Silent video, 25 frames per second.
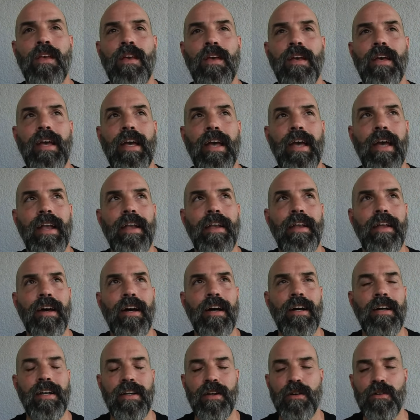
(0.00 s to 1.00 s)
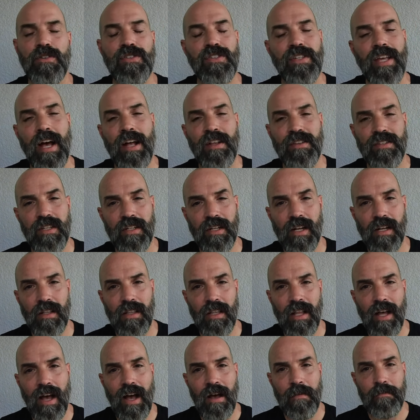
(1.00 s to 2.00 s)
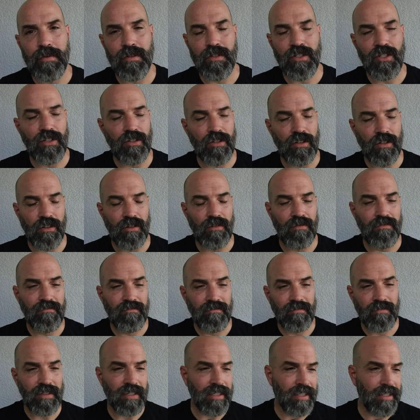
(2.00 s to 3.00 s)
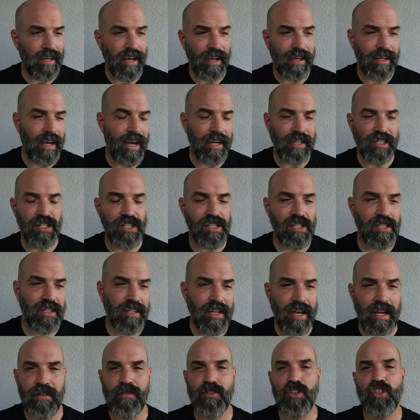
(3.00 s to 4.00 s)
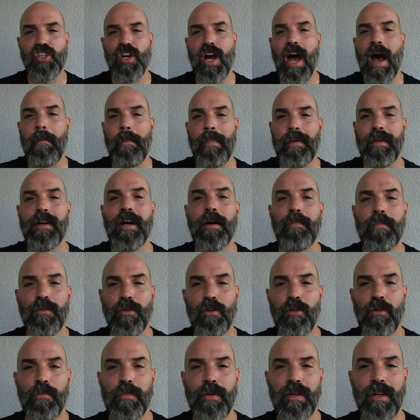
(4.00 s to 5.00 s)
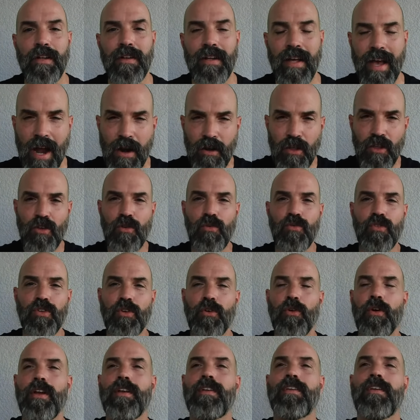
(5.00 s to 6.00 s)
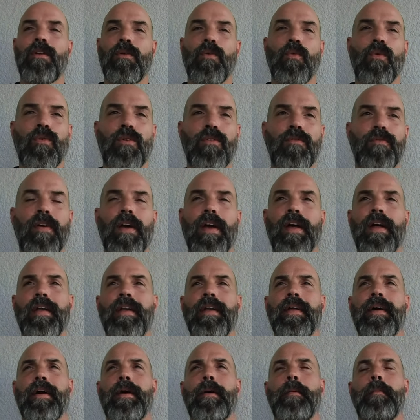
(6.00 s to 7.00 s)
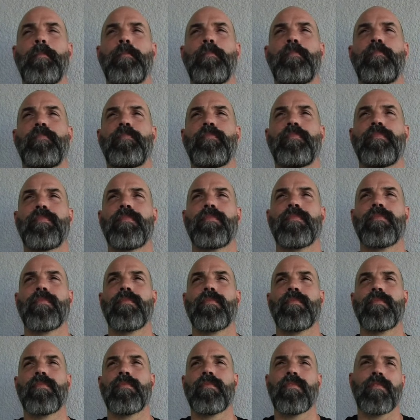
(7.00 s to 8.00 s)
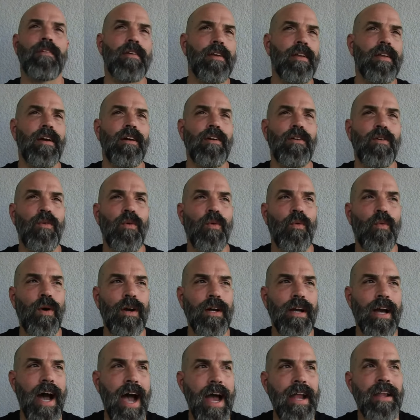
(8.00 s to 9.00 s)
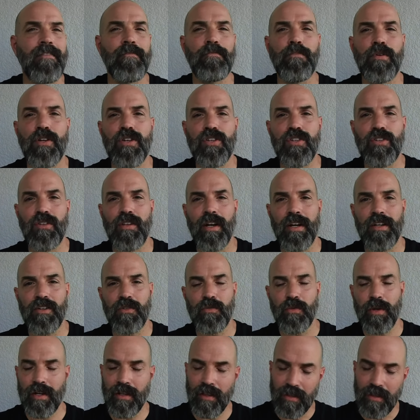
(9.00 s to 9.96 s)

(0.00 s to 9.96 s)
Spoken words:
And I know it sounds like a lot, but you know, I just kind of chop it up a little bit. How do you do it? And you know, what kind of books do you like to read?